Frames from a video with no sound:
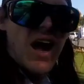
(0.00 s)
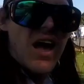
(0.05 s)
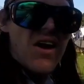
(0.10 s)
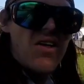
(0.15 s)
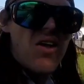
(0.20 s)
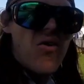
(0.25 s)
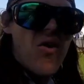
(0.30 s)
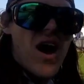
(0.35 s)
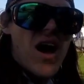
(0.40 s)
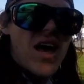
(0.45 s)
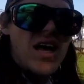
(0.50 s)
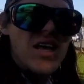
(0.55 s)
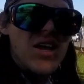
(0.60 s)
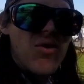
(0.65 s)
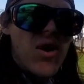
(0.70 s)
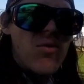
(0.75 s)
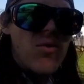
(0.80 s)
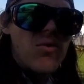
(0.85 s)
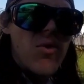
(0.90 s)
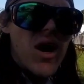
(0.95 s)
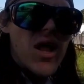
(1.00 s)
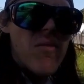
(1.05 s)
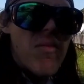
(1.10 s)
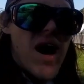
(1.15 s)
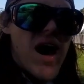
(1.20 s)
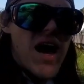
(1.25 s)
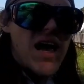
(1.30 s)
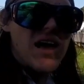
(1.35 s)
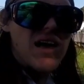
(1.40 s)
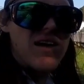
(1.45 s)
I don't know why anyone would want to
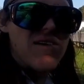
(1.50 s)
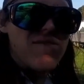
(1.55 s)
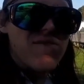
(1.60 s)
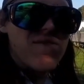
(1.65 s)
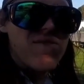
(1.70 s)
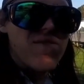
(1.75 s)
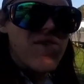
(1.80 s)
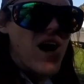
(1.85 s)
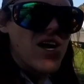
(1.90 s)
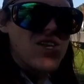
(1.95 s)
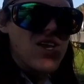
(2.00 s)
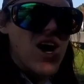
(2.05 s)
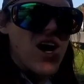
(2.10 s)
buy hot